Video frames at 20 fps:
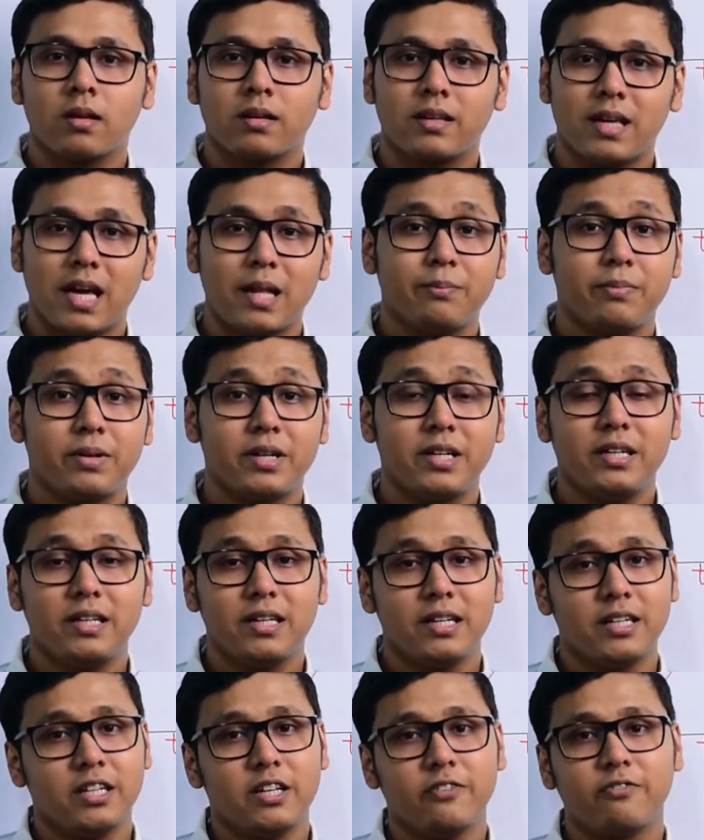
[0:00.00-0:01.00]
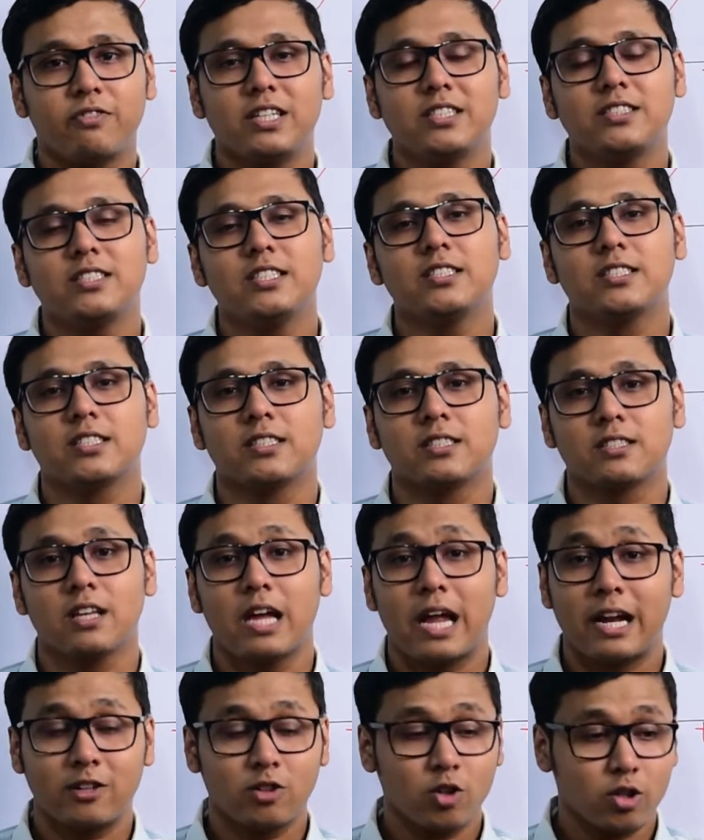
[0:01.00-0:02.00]
can breed in different seasons,
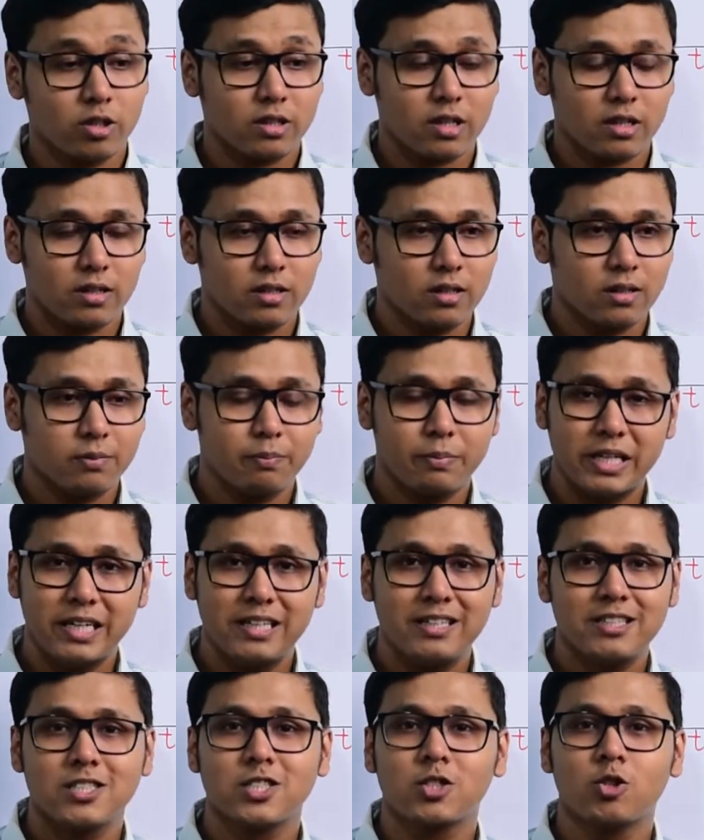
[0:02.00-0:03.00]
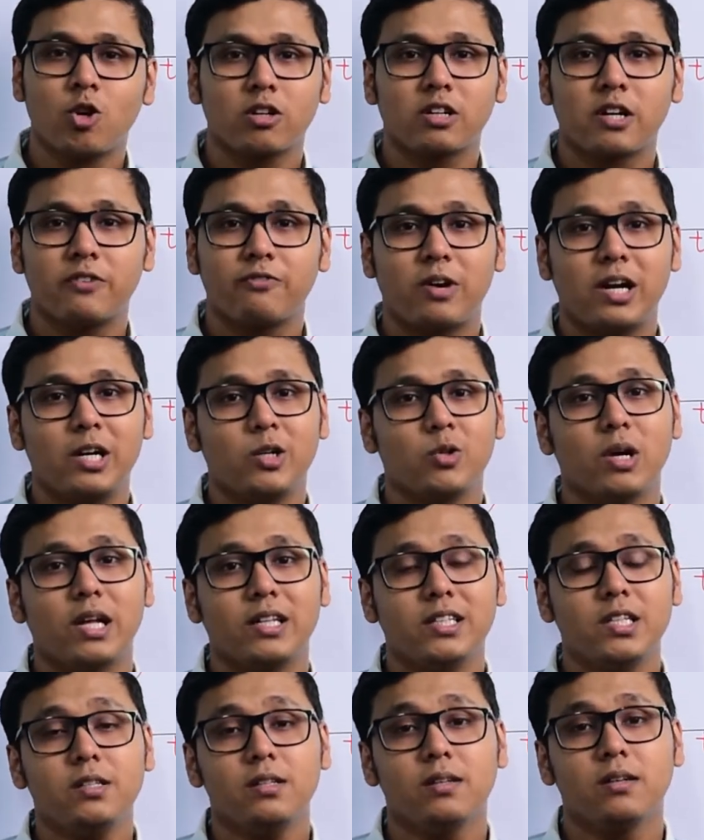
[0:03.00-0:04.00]
and not uh, breeding is not confined to
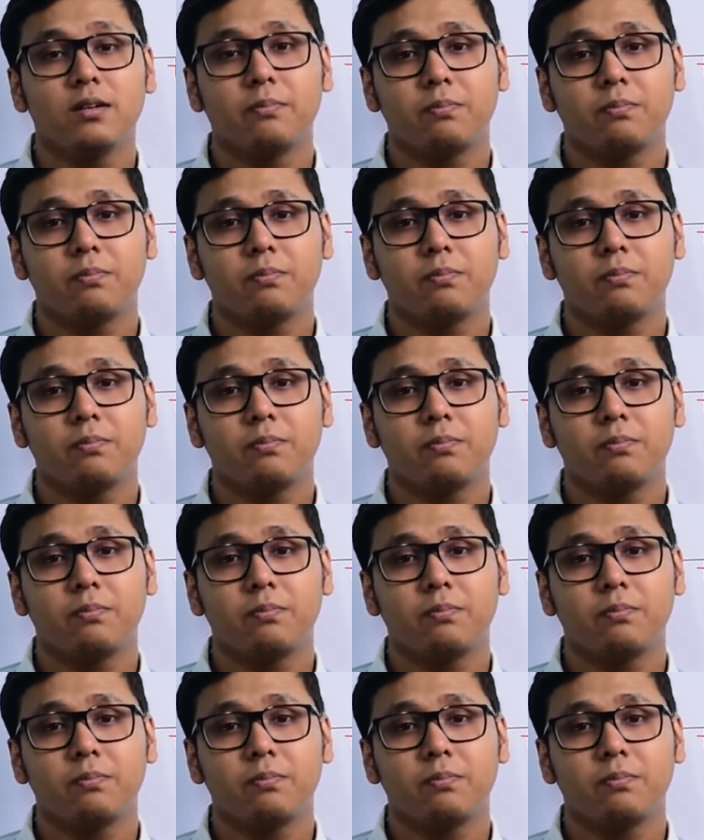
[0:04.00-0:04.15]
any